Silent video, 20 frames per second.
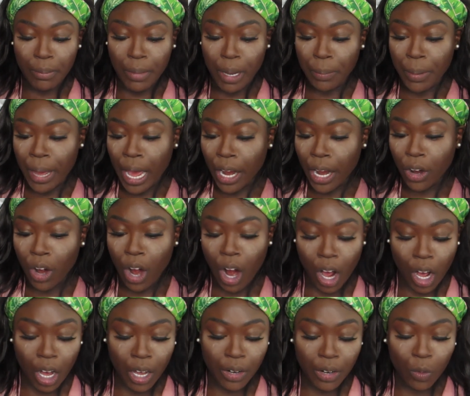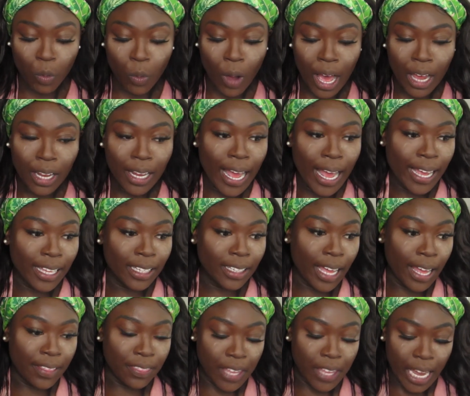my powder on, while I
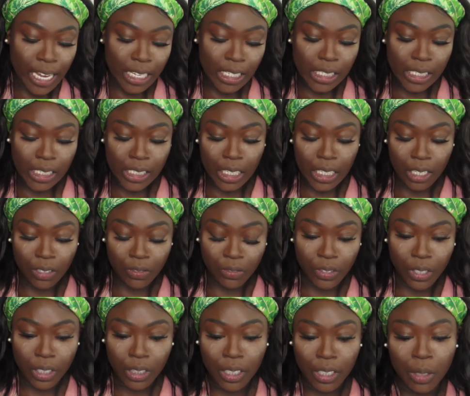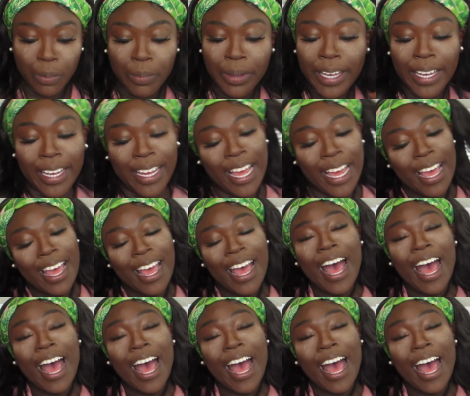let that sit for a little bit,